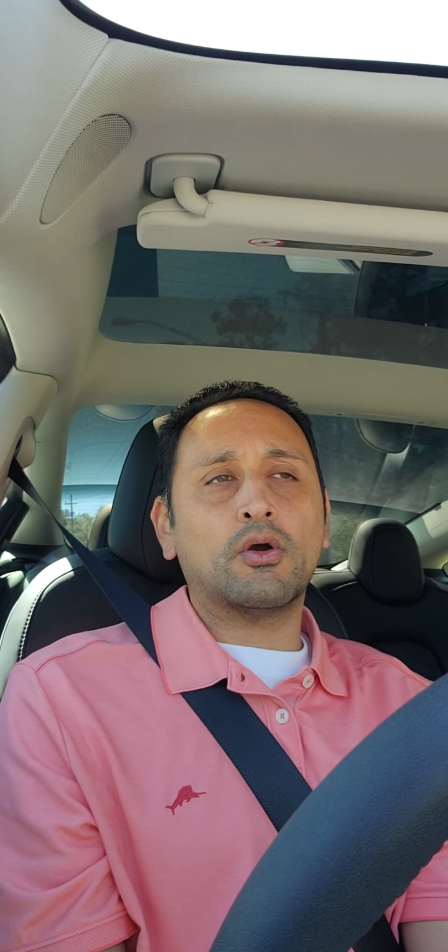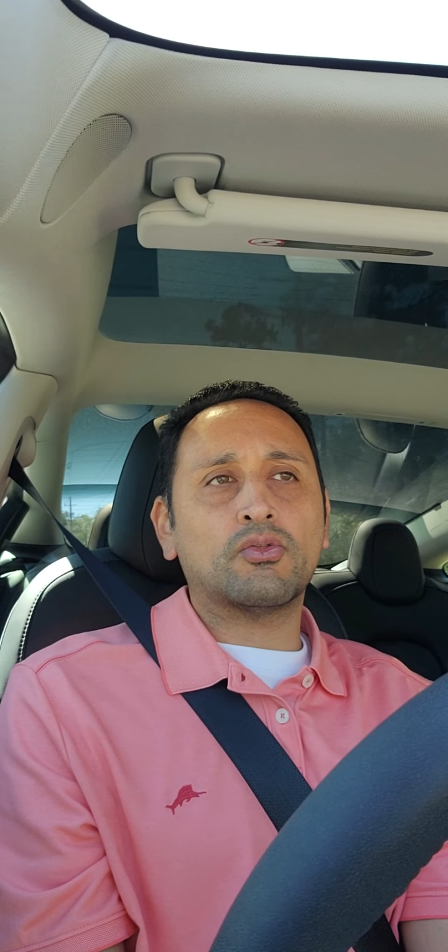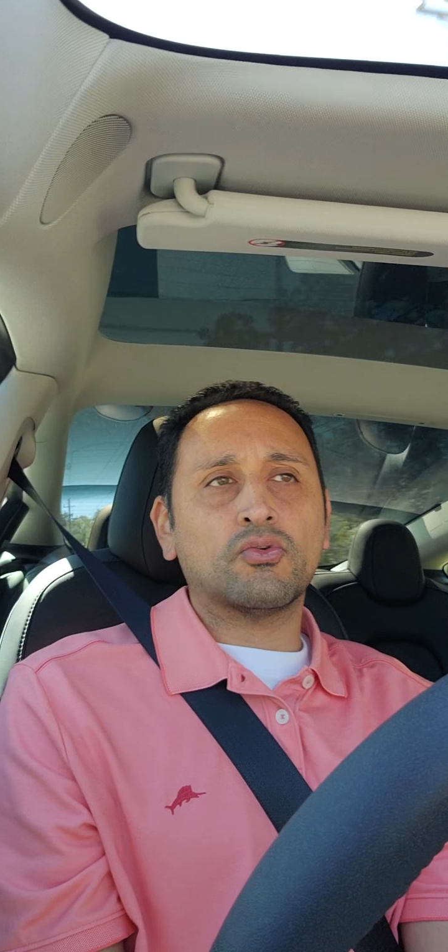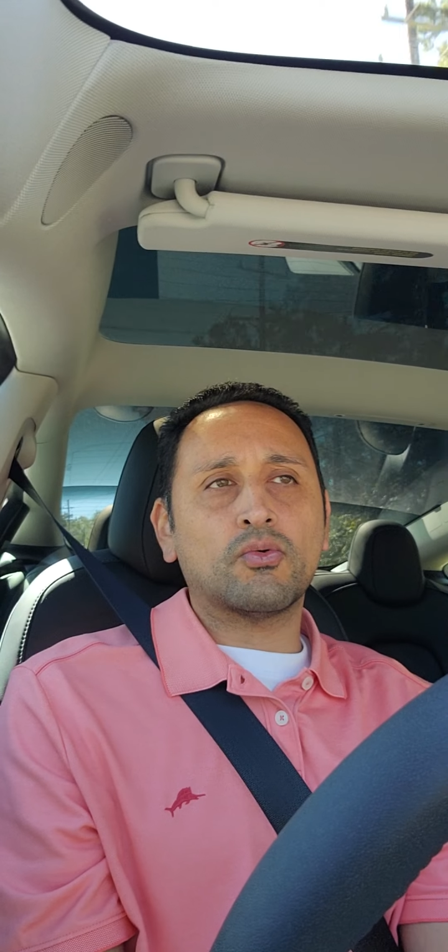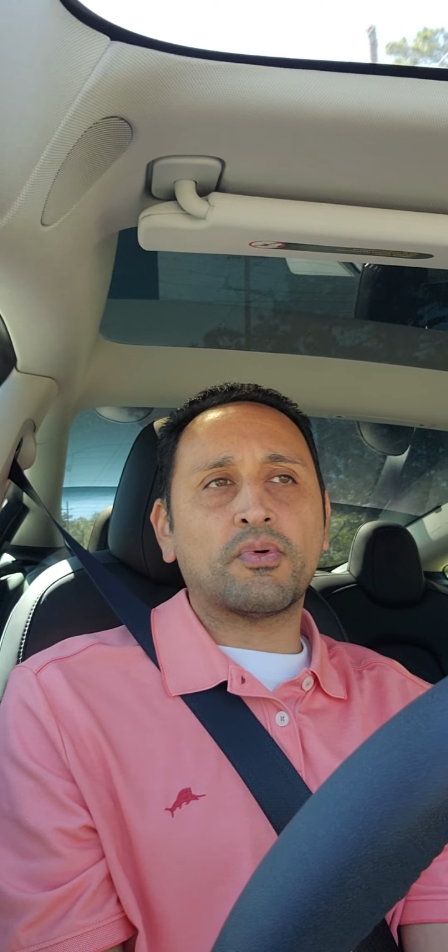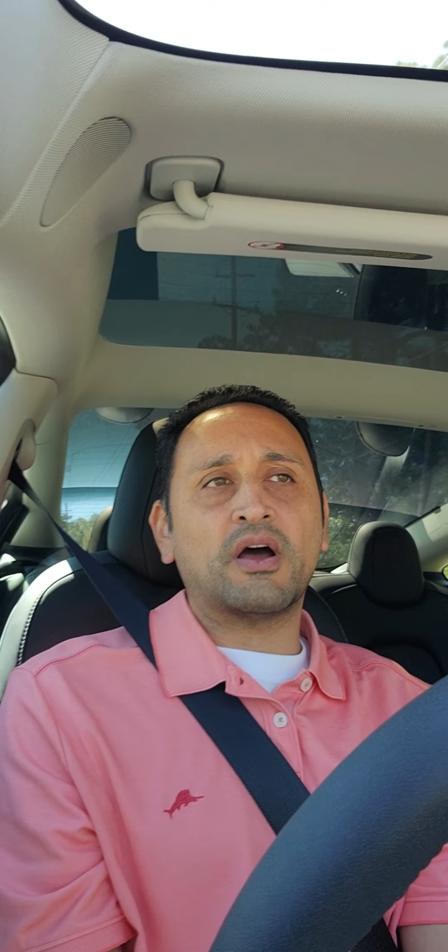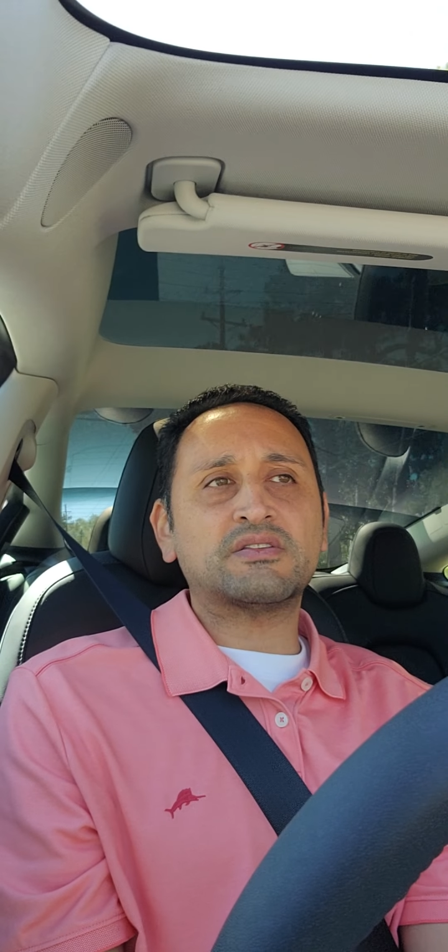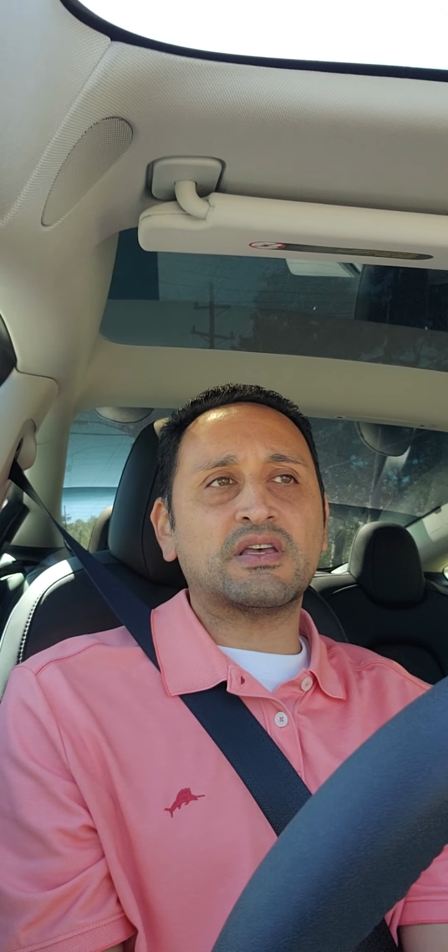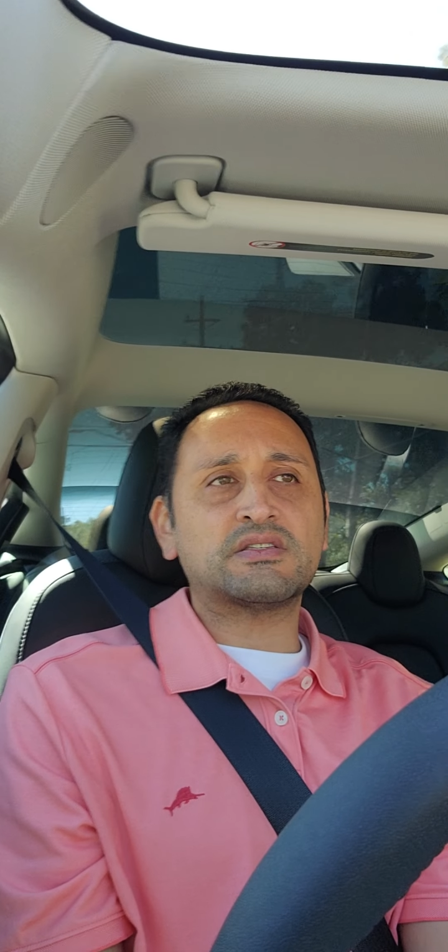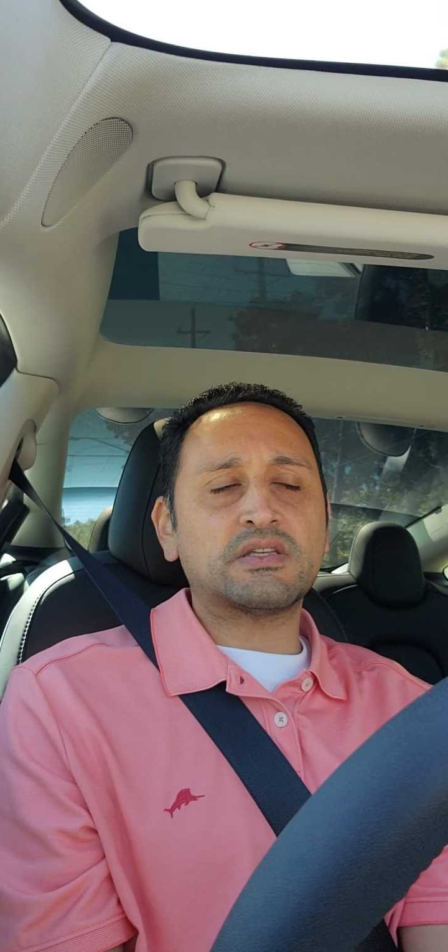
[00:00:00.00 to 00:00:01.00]
go through the
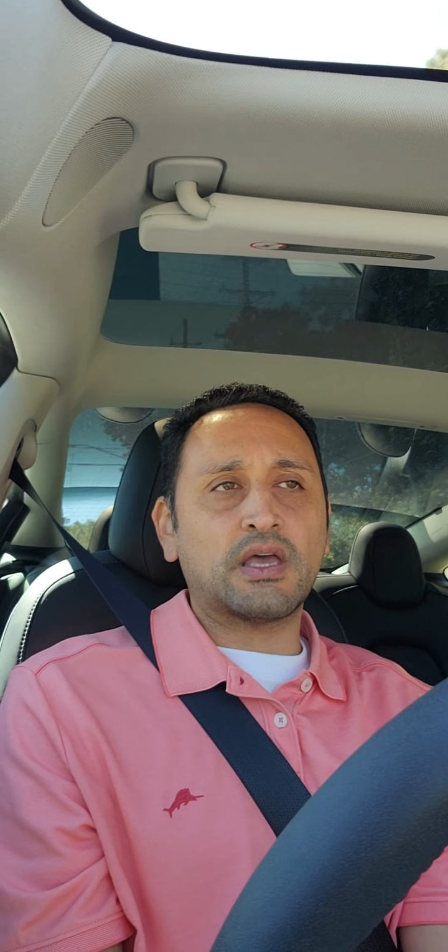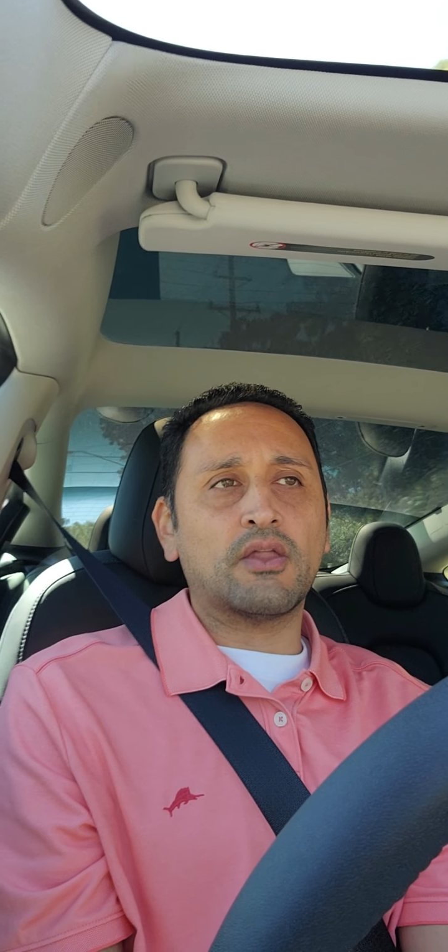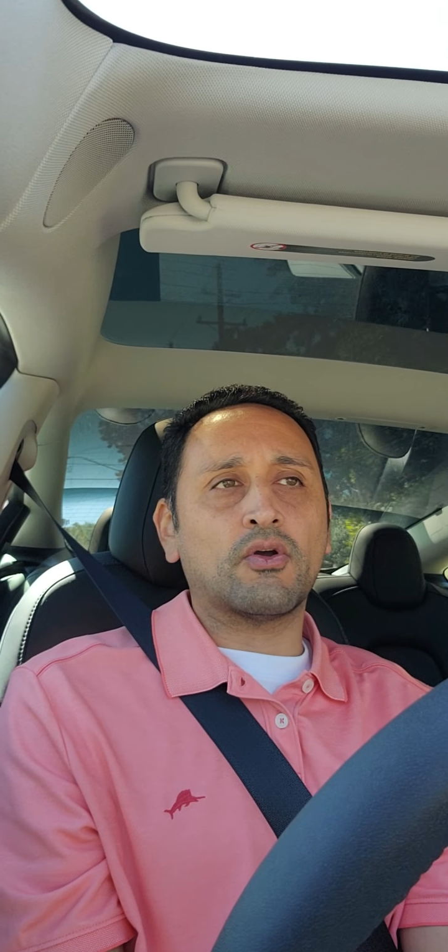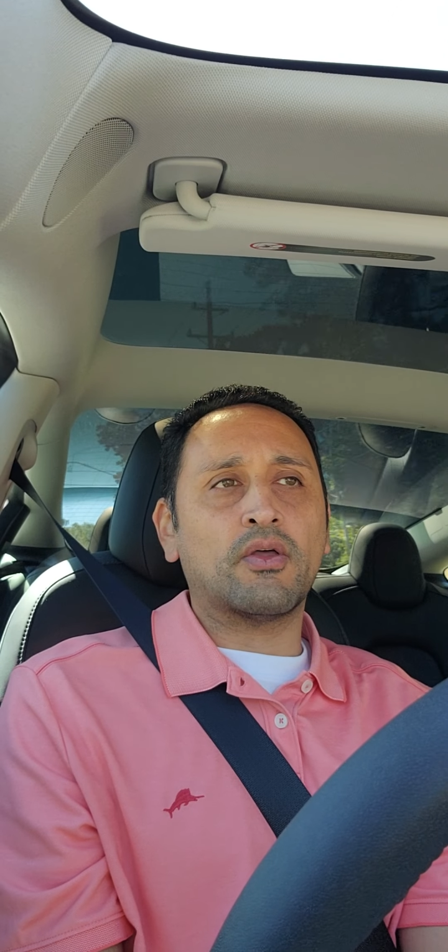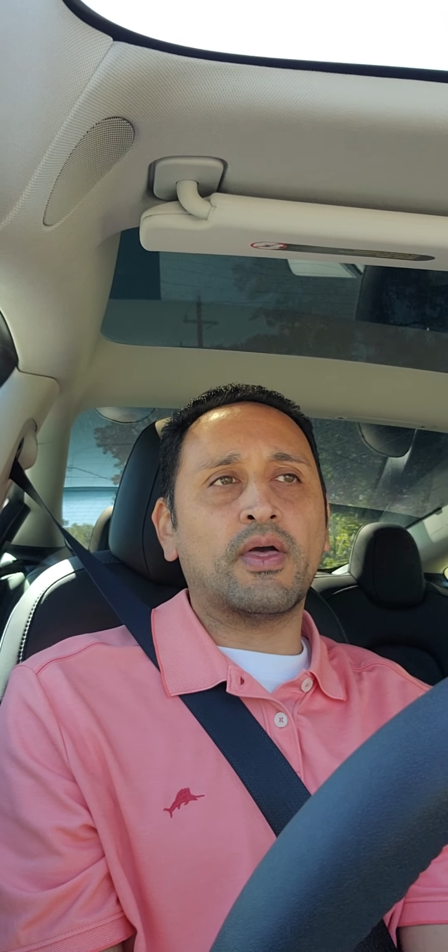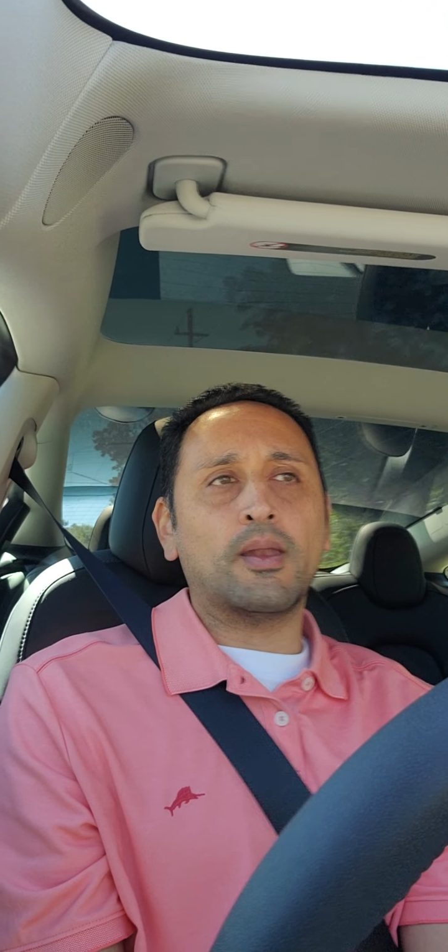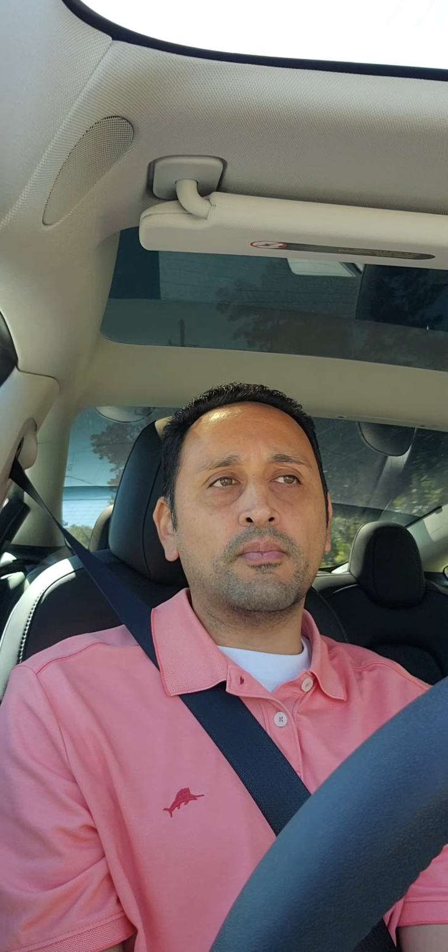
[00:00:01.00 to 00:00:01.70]
process together on that,